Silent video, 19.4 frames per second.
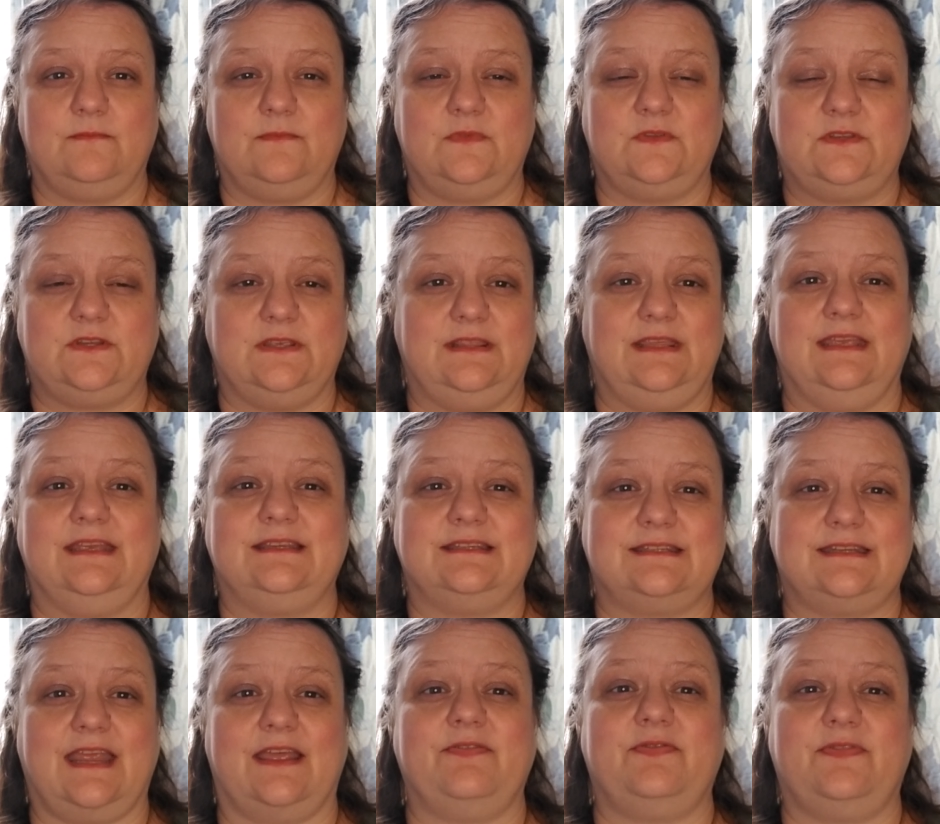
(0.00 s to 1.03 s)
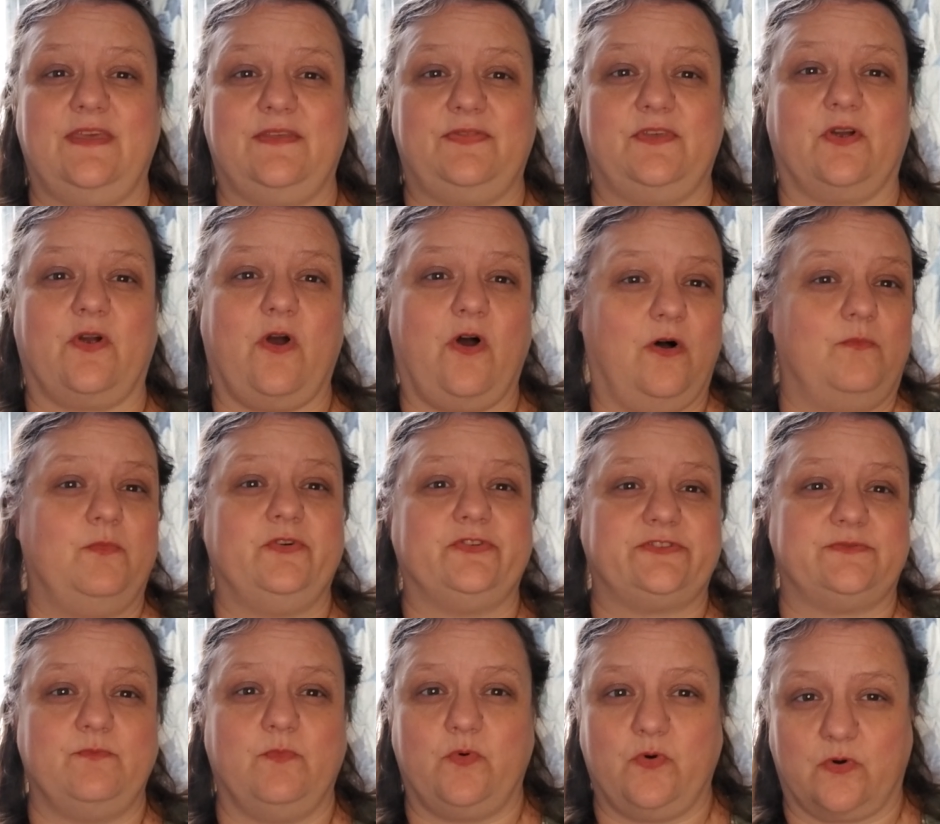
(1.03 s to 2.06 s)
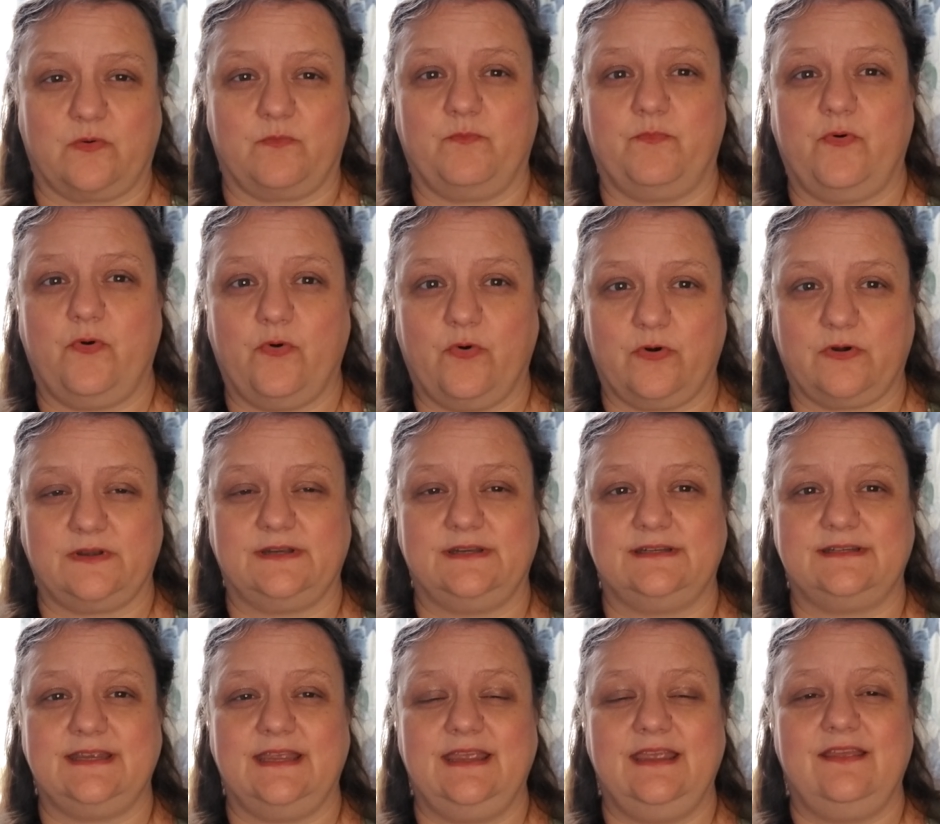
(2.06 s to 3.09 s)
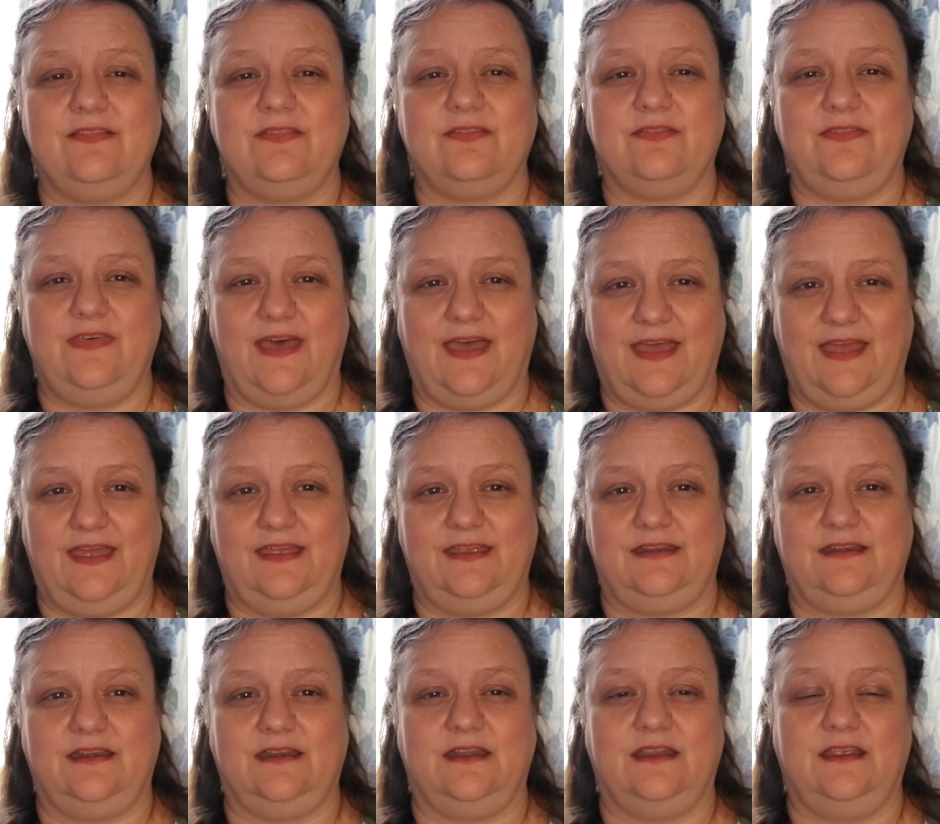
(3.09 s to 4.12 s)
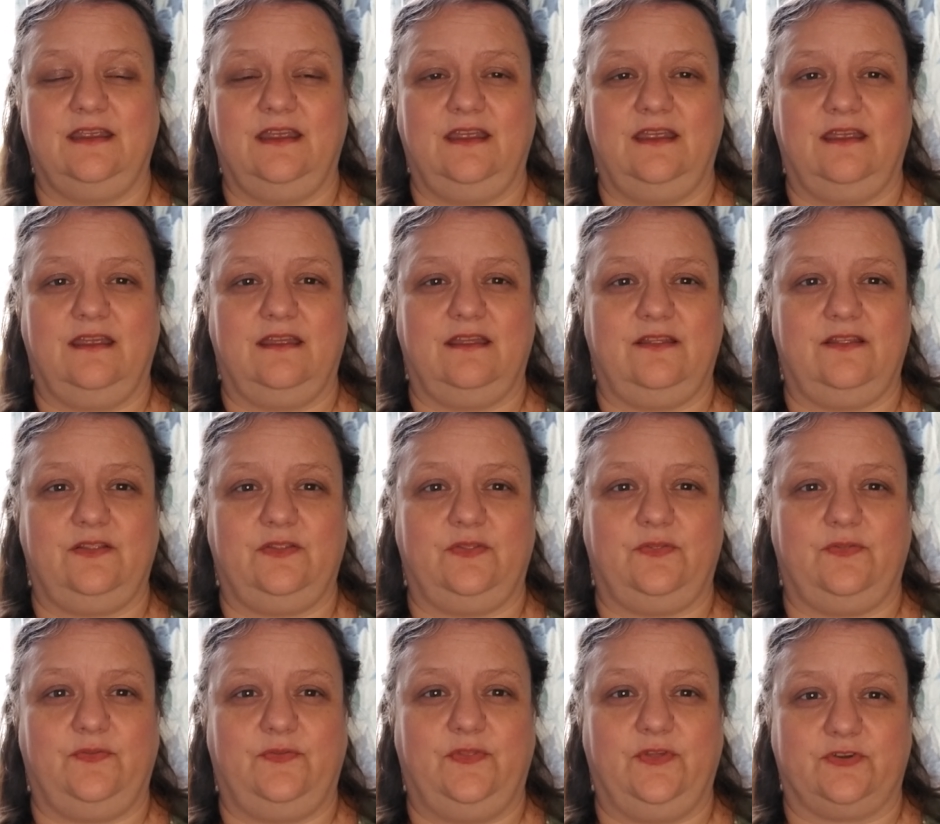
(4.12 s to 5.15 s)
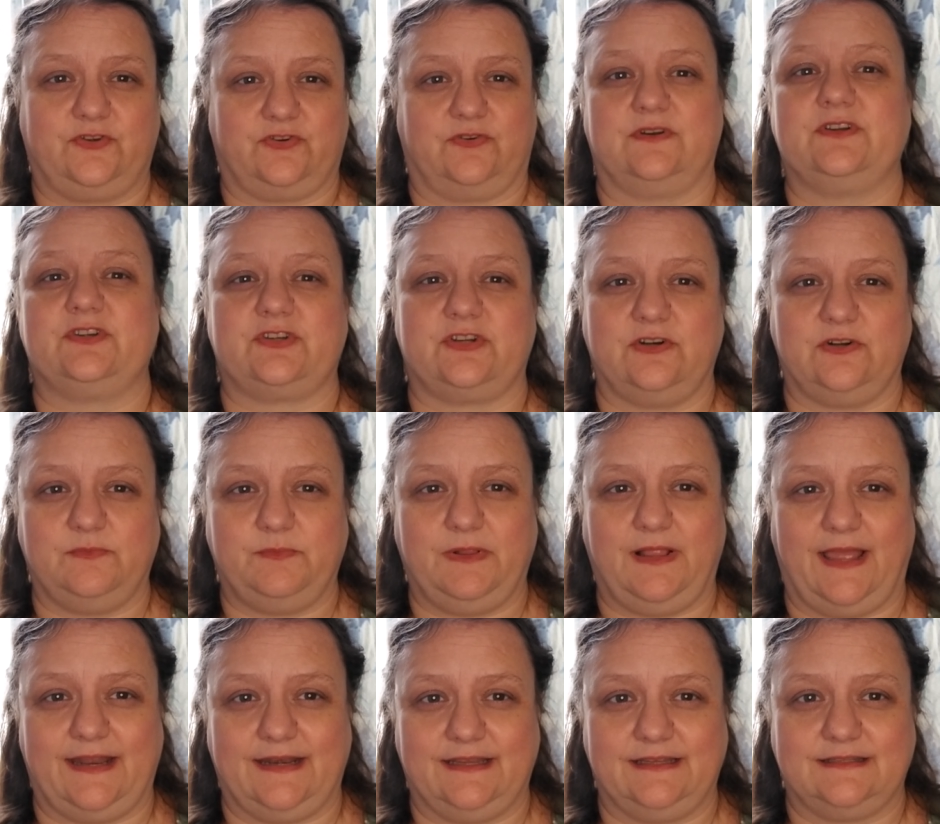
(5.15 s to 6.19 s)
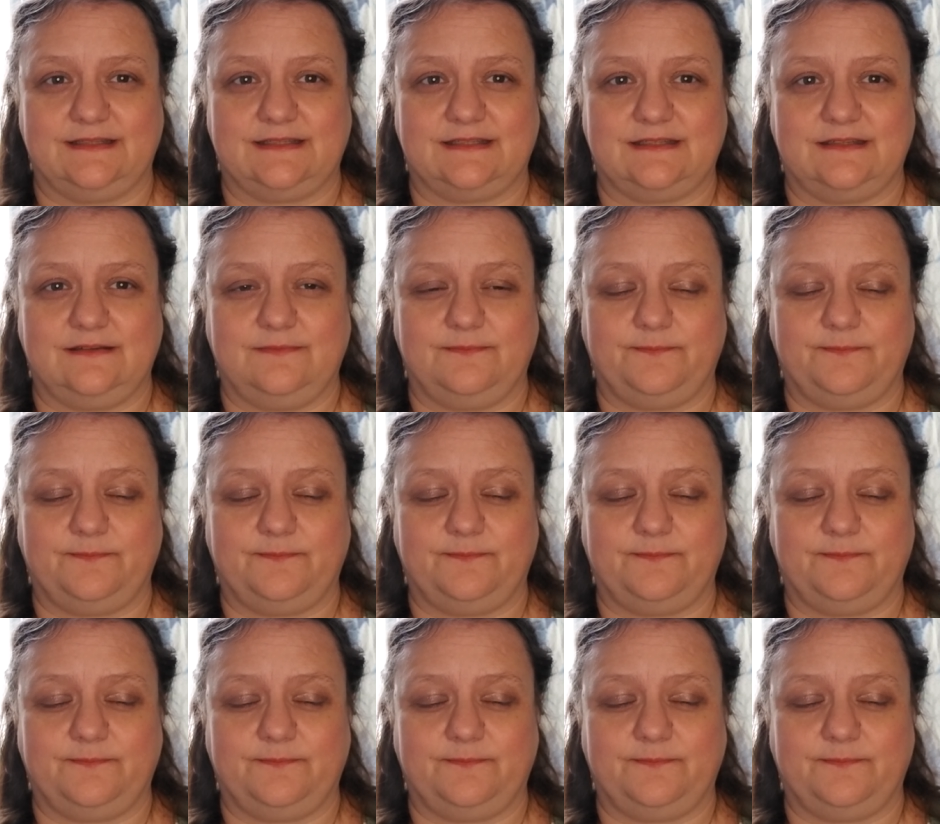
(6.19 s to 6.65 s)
to the extent that they're almost more important than the traditional planets.